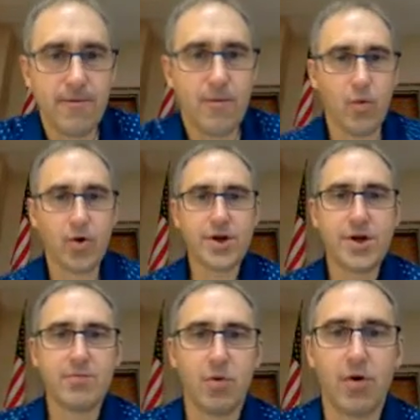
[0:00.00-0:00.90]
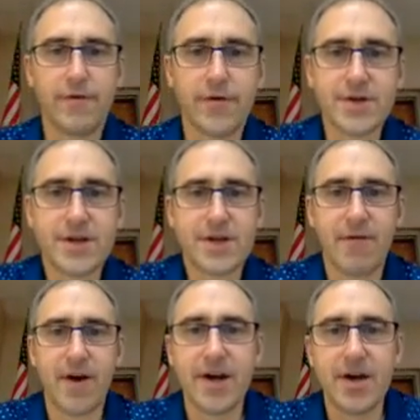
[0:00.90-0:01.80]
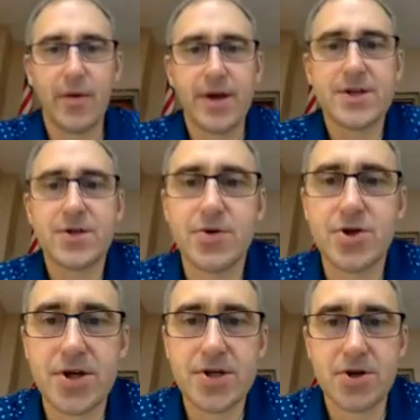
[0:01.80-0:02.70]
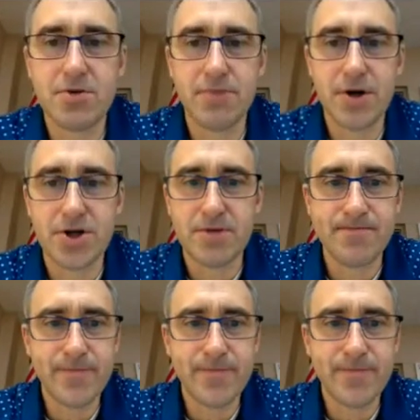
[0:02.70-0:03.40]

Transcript: more versus finding ways to adjust her budget.